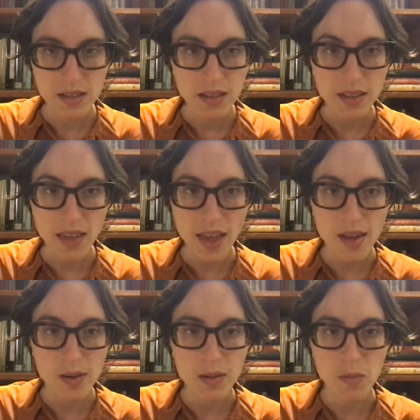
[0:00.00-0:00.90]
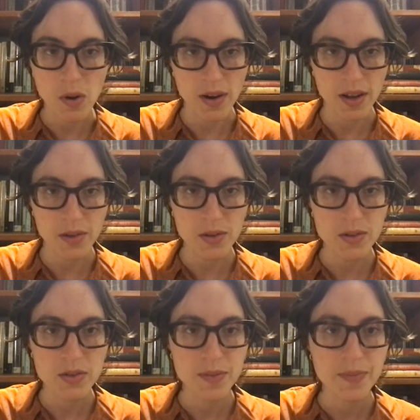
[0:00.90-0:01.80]
Yeo and
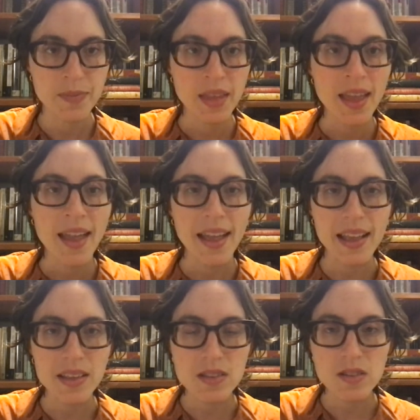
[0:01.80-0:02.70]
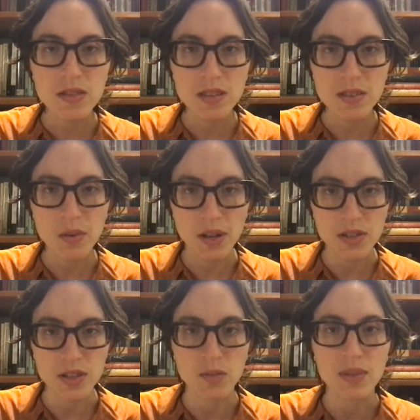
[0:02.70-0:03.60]
Morehouse, answer this
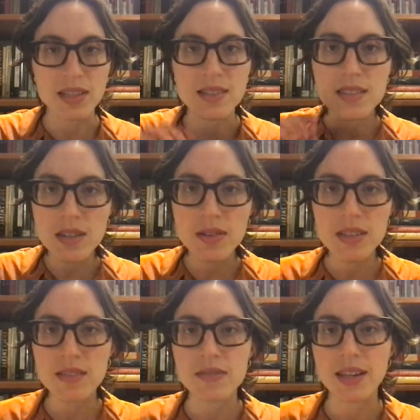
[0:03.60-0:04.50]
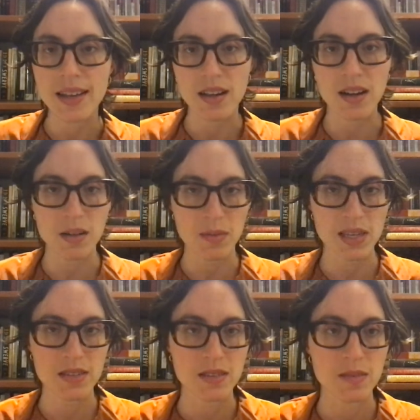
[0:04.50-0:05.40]
question with a series of
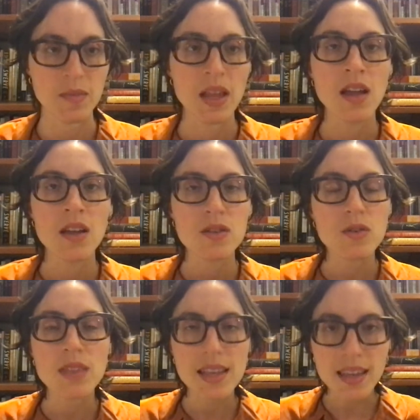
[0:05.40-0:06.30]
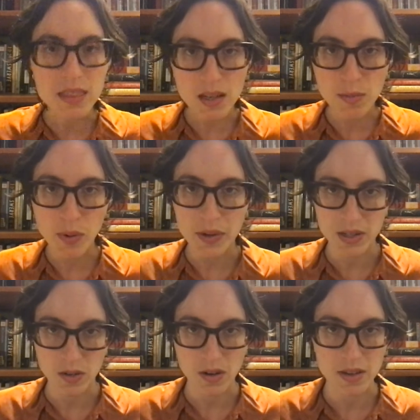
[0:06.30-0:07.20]
dichotomies. So they get their point
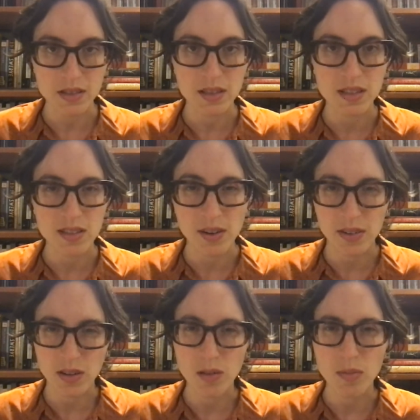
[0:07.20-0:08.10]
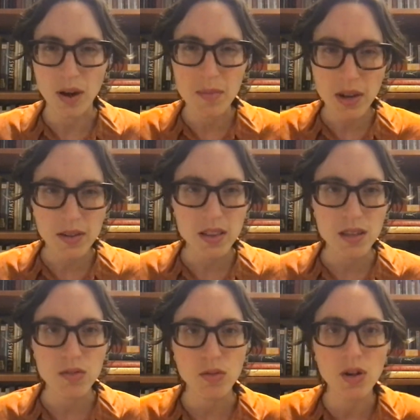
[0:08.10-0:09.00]
across in this article primarily
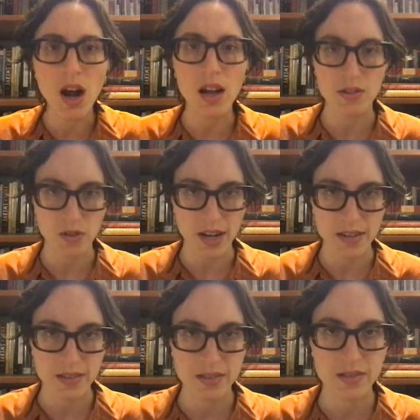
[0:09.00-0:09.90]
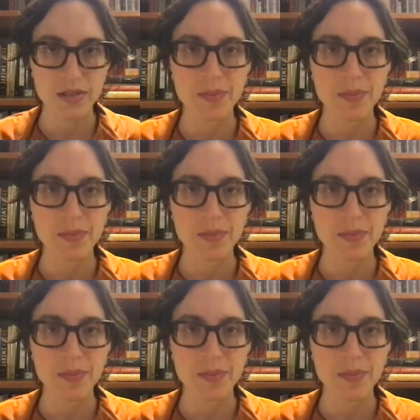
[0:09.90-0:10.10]
through contrasts.